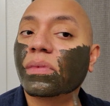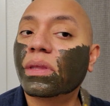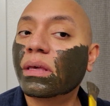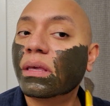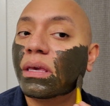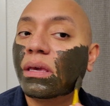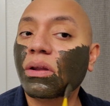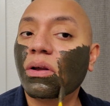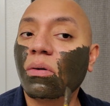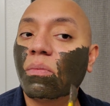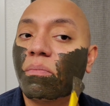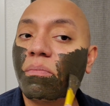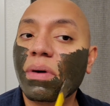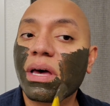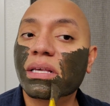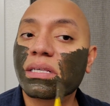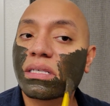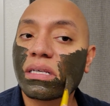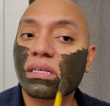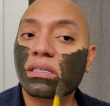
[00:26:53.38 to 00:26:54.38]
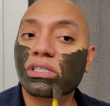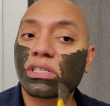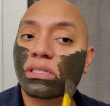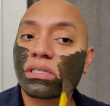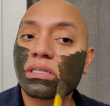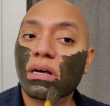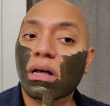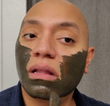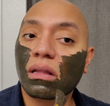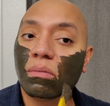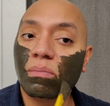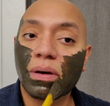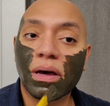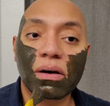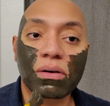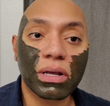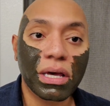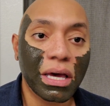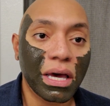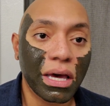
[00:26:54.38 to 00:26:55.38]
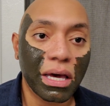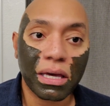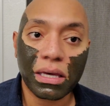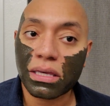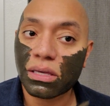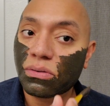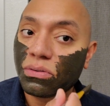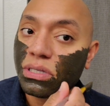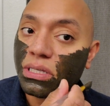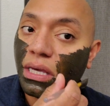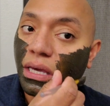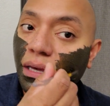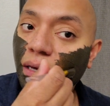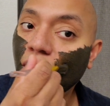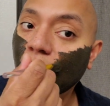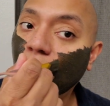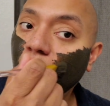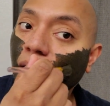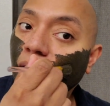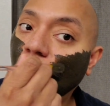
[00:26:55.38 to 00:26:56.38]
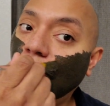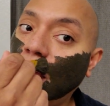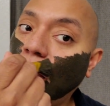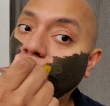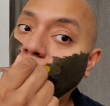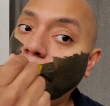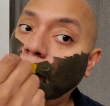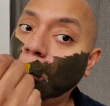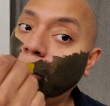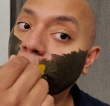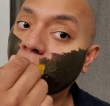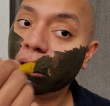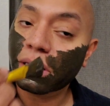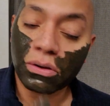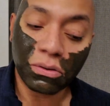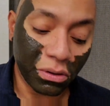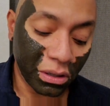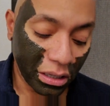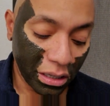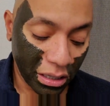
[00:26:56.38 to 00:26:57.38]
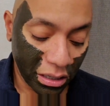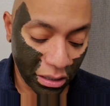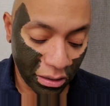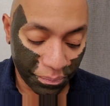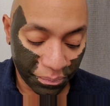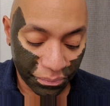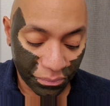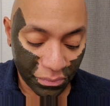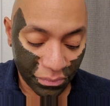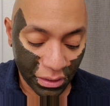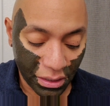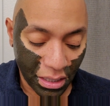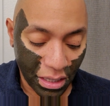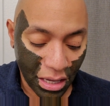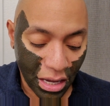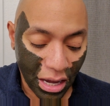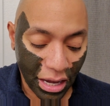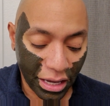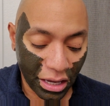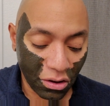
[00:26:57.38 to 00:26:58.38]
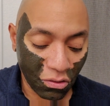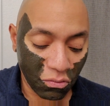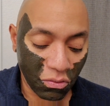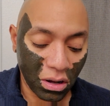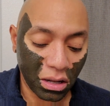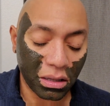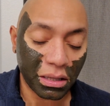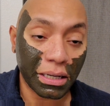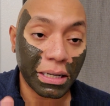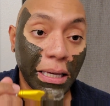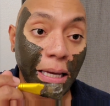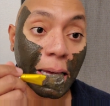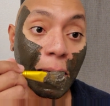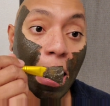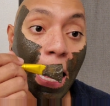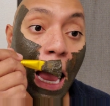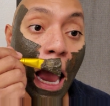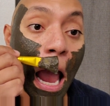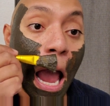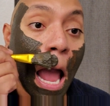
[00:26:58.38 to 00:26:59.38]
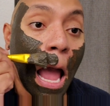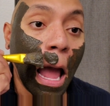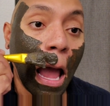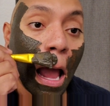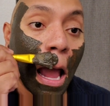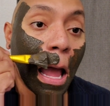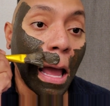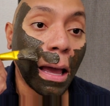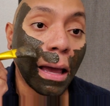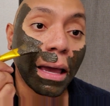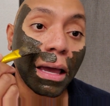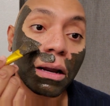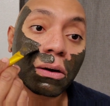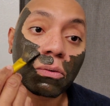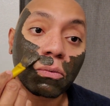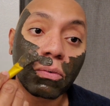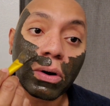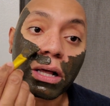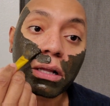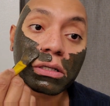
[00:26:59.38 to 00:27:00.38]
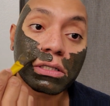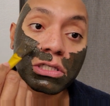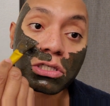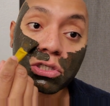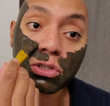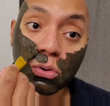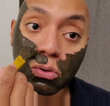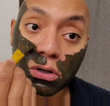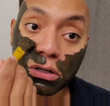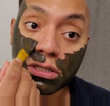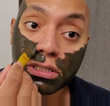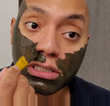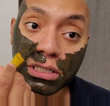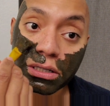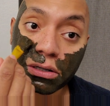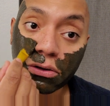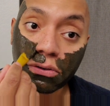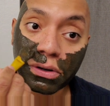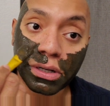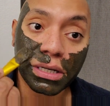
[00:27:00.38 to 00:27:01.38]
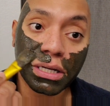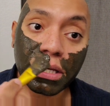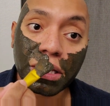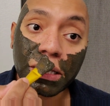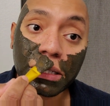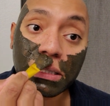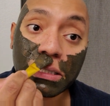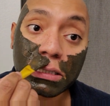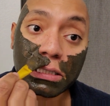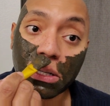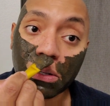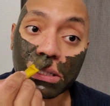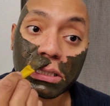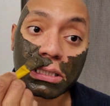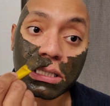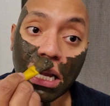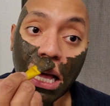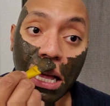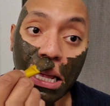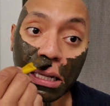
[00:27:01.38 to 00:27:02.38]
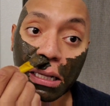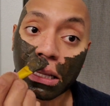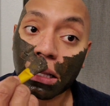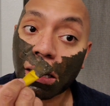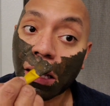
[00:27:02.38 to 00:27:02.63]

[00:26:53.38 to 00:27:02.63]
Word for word: you know, message. It's all about using really high quality and well-sourced ingredients. So it's not